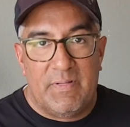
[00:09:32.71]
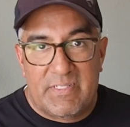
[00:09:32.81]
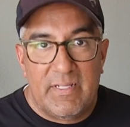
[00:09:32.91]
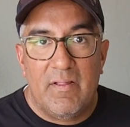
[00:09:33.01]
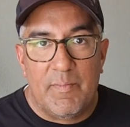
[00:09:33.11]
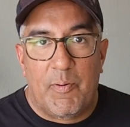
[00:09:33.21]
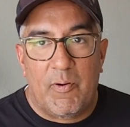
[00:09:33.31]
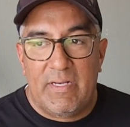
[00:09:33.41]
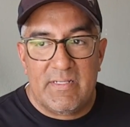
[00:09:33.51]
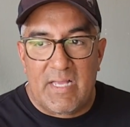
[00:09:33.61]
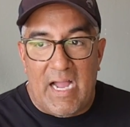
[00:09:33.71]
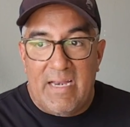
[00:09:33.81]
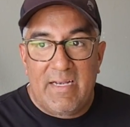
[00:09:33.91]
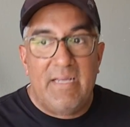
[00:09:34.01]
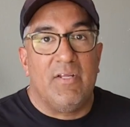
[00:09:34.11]
still, the point is, I
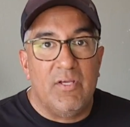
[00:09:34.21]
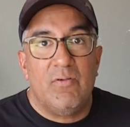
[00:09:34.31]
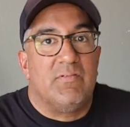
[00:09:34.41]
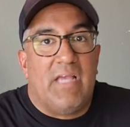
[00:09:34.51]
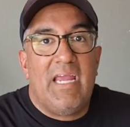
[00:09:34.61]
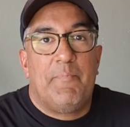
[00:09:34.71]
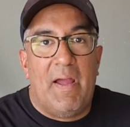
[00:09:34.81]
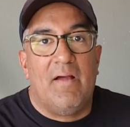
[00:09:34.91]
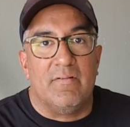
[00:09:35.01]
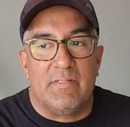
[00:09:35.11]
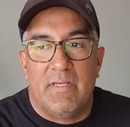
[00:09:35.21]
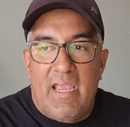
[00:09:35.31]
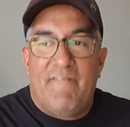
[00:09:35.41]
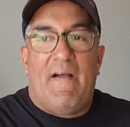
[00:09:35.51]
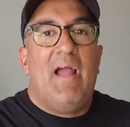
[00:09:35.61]
didn't need to use 8 pounds.
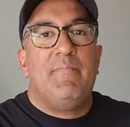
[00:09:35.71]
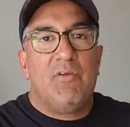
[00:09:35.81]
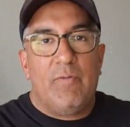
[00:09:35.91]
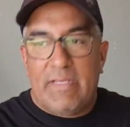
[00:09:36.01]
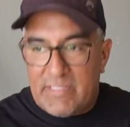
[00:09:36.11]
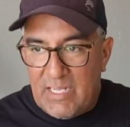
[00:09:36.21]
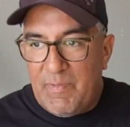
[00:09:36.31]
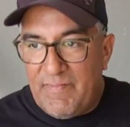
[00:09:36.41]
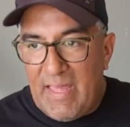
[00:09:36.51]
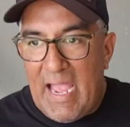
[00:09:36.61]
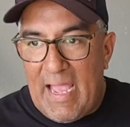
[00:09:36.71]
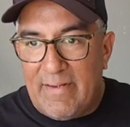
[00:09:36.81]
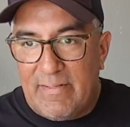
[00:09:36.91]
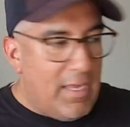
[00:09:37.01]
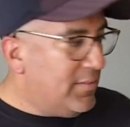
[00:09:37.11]
If I'm doing some of
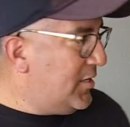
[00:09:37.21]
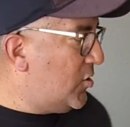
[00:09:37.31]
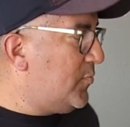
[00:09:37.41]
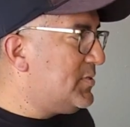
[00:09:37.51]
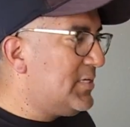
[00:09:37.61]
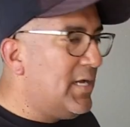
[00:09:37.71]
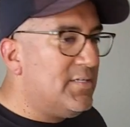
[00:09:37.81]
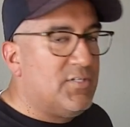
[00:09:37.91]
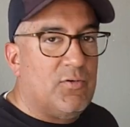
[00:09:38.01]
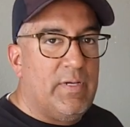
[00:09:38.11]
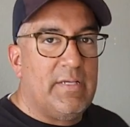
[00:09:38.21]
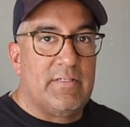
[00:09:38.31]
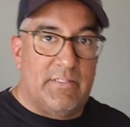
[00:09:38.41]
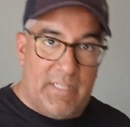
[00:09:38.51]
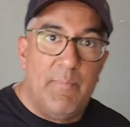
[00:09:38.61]
that and the herbicide is doing
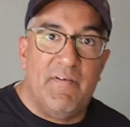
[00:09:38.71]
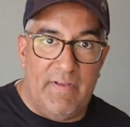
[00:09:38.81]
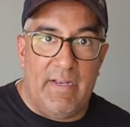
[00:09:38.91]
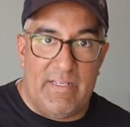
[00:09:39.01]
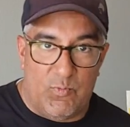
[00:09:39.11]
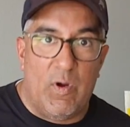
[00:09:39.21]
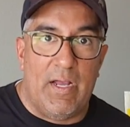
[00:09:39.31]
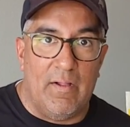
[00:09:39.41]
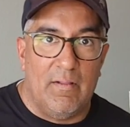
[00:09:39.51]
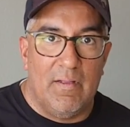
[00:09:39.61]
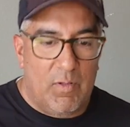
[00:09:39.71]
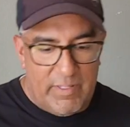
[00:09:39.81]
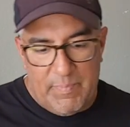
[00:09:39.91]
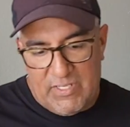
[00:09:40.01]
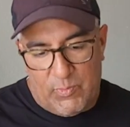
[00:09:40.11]
some of it as well, well,
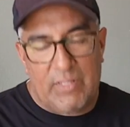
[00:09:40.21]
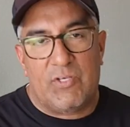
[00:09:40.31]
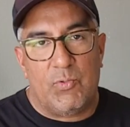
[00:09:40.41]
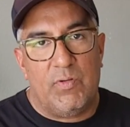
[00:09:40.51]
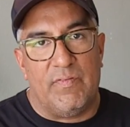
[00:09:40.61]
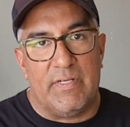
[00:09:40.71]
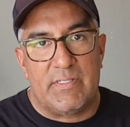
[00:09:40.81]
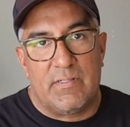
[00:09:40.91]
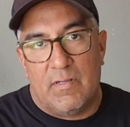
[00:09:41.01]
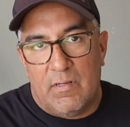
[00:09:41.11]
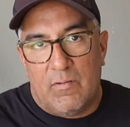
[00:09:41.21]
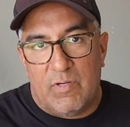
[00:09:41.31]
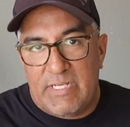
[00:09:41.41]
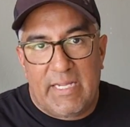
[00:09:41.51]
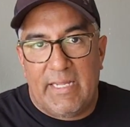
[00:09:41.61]
then between the two of us, we're
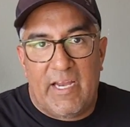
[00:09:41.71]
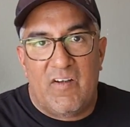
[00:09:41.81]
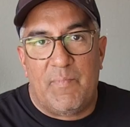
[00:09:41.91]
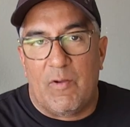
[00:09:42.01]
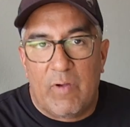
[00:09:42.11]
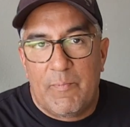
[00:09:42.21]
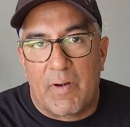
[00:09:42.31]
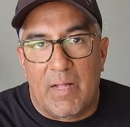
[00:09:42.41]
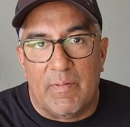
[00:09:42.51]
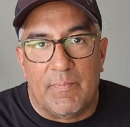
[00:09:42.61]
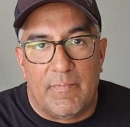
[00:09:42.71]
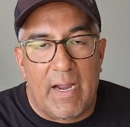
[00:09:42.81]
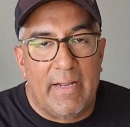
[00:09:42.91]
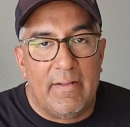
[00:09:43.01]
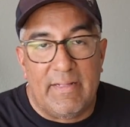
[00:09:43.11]
taking care of my weed problem,
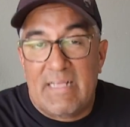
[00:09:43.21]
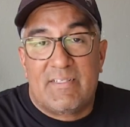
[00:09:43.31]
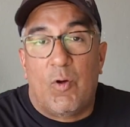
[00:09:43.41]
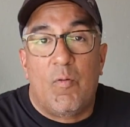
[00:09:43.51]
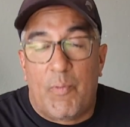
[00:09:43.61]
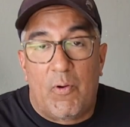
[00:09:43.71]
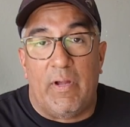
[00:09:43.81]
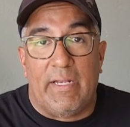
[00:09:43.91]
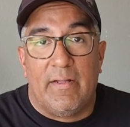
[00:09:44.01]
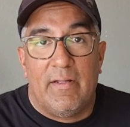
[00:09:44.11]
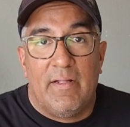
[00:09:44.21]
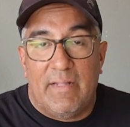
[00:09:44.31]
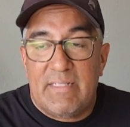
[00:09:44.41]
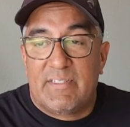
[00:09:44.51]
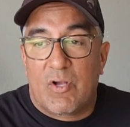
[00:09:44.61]
right? And that's the whole point.
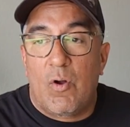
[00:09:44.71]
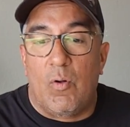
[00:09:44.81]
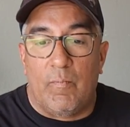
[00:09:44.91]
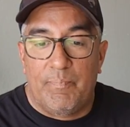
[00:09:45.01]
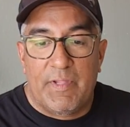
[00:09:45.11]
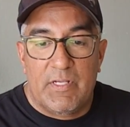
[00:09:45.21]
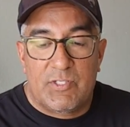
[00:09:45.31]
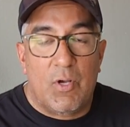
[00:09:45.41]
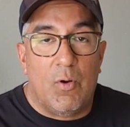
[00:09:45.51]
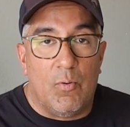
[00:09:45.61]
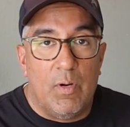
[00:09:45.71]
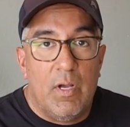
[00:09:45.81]
That's the goal. So